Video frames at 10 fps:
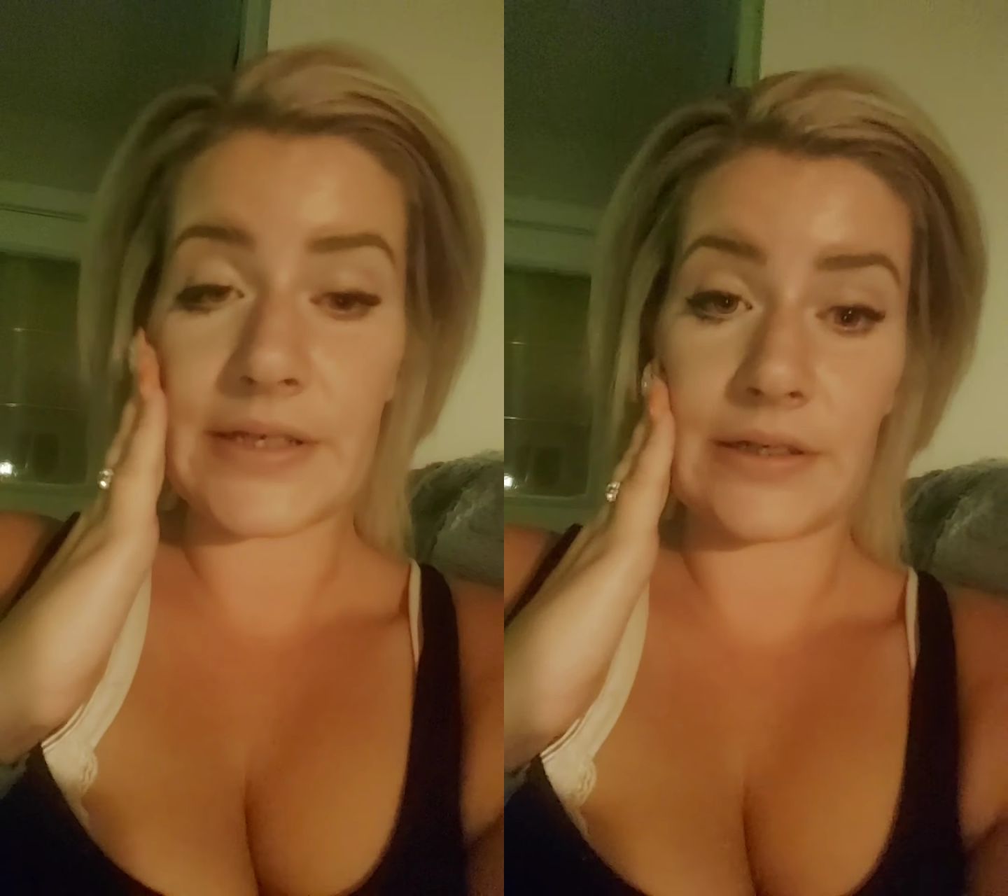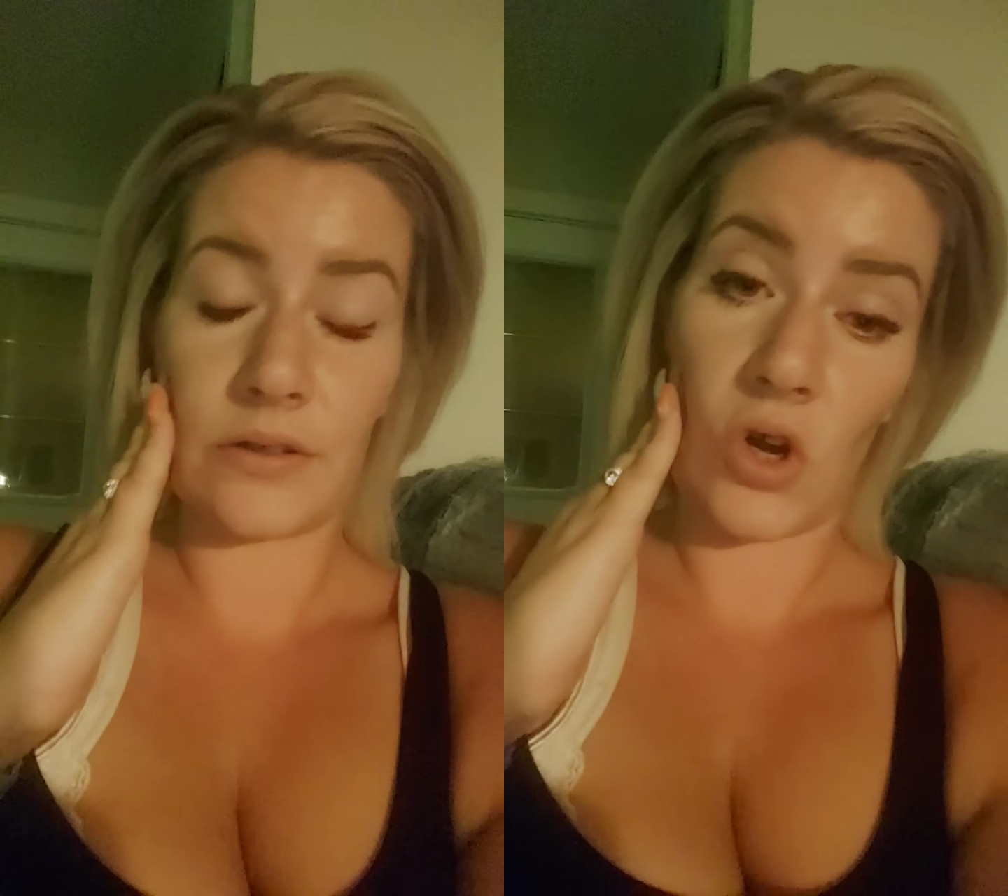
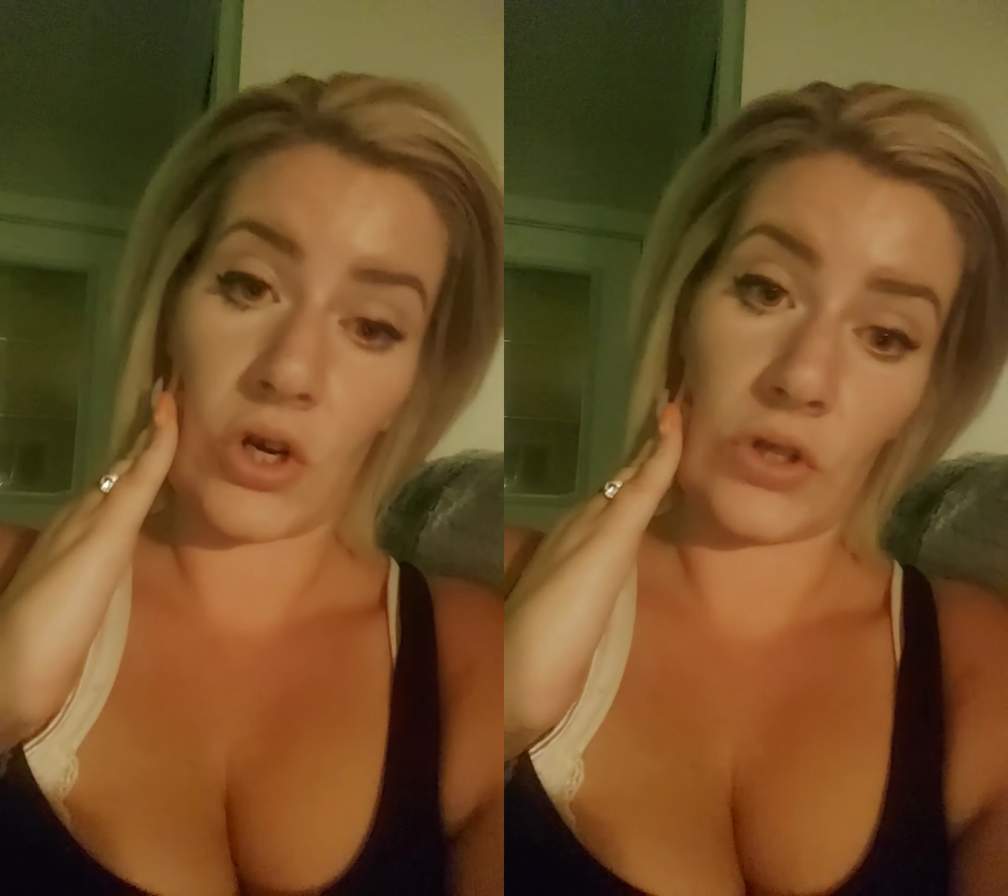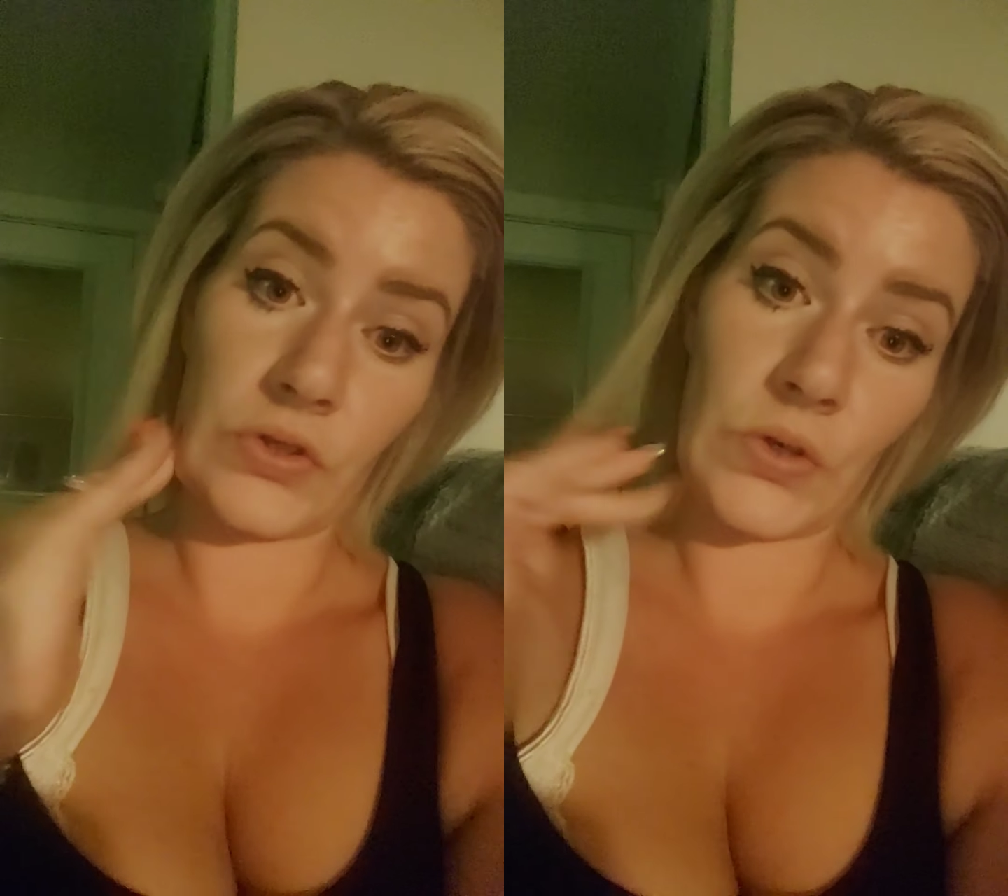and not
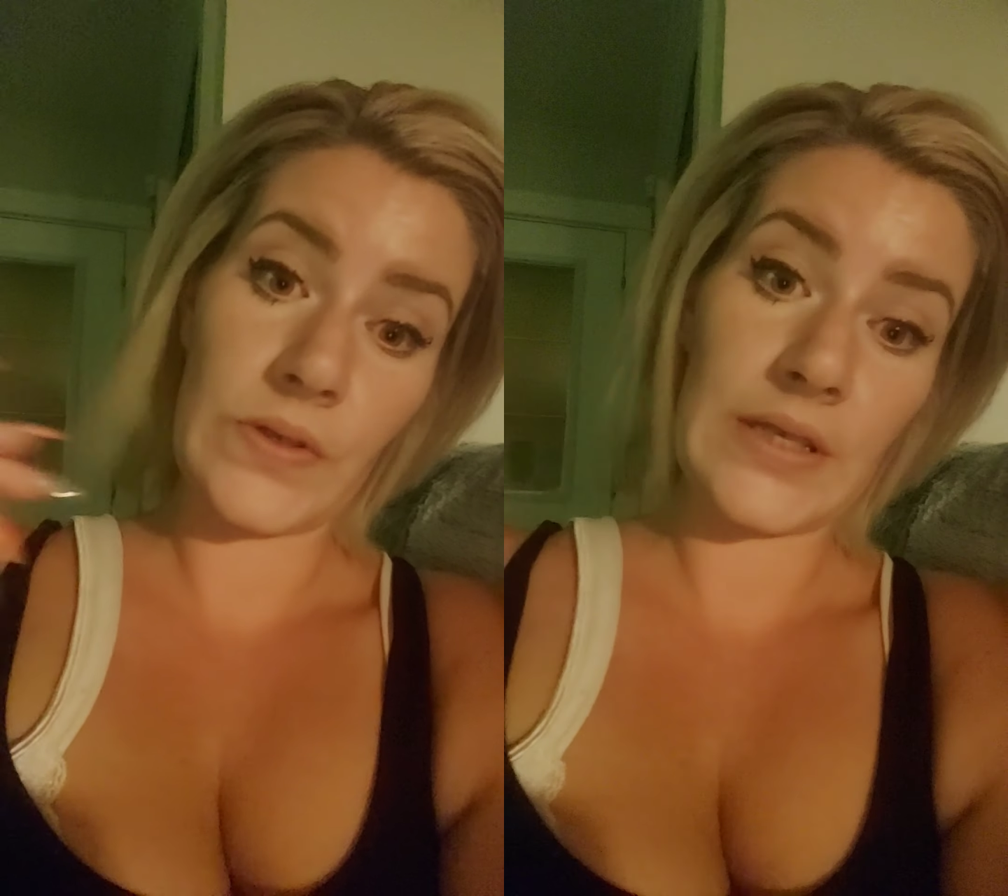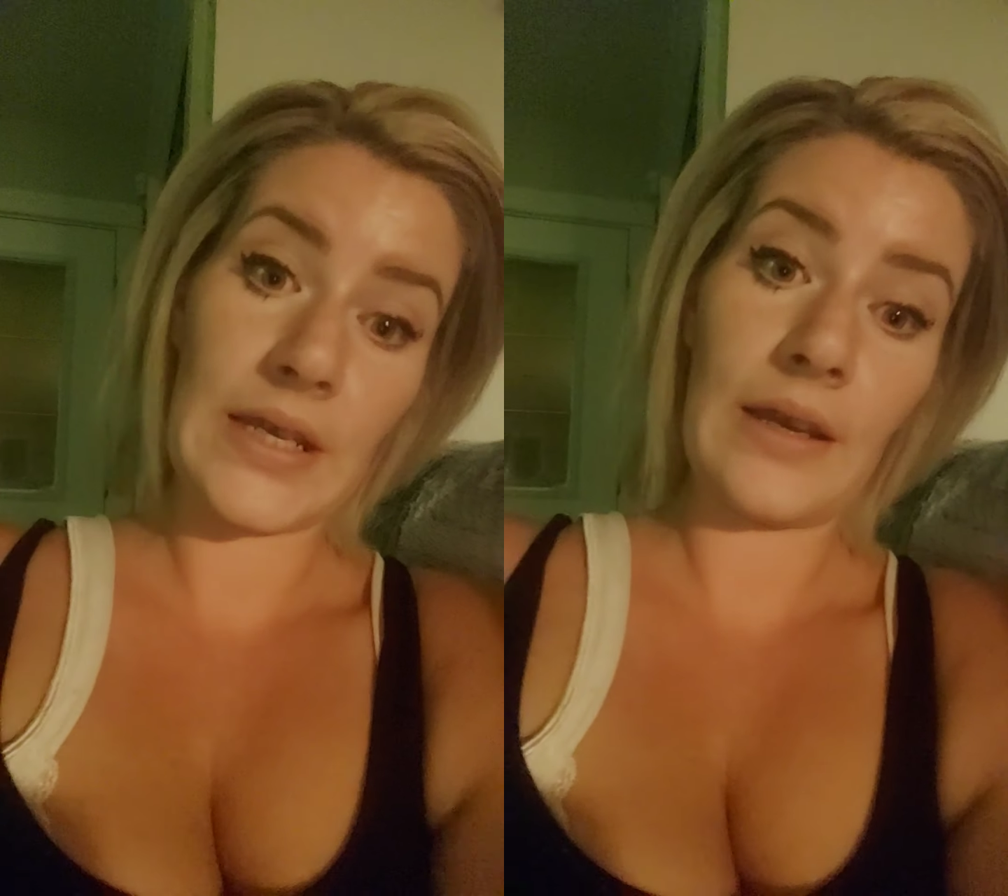all
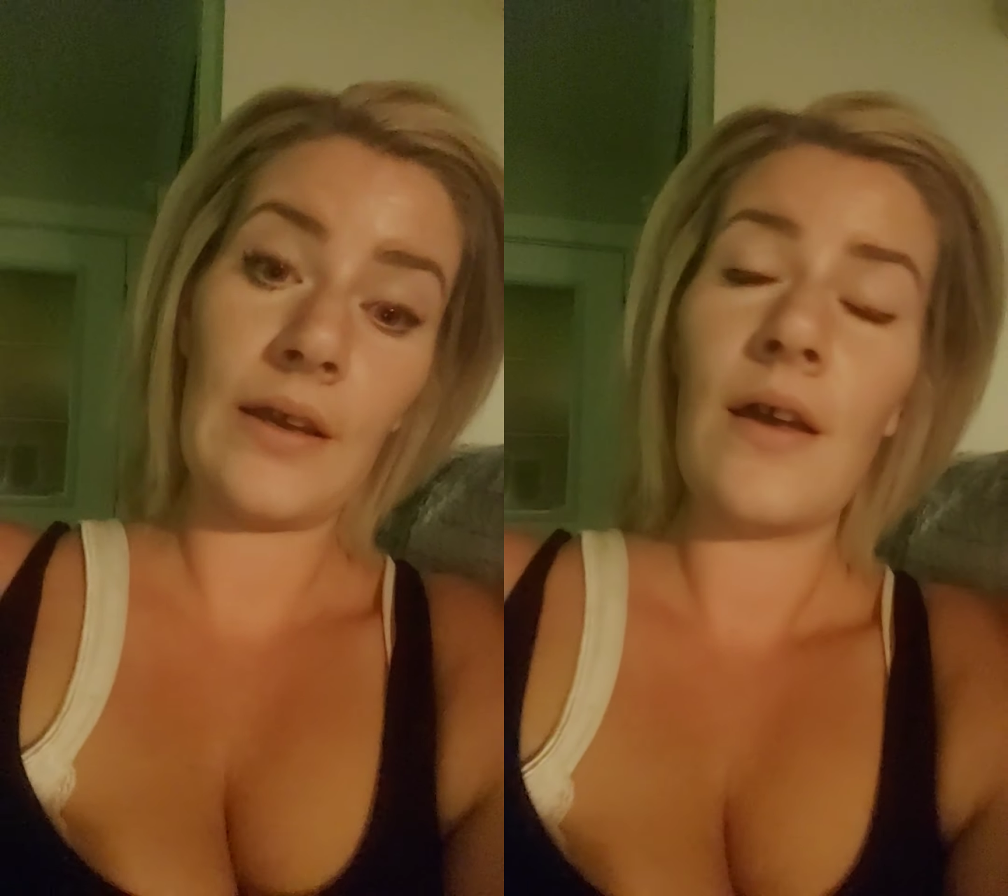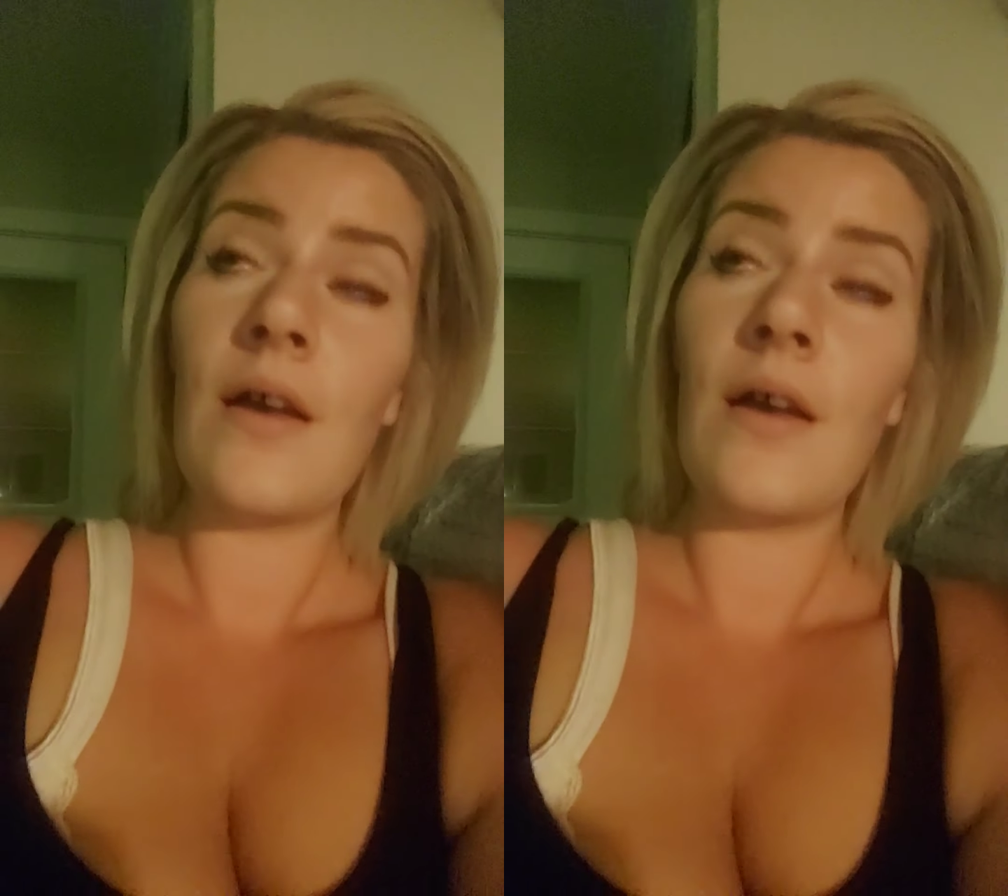dozy.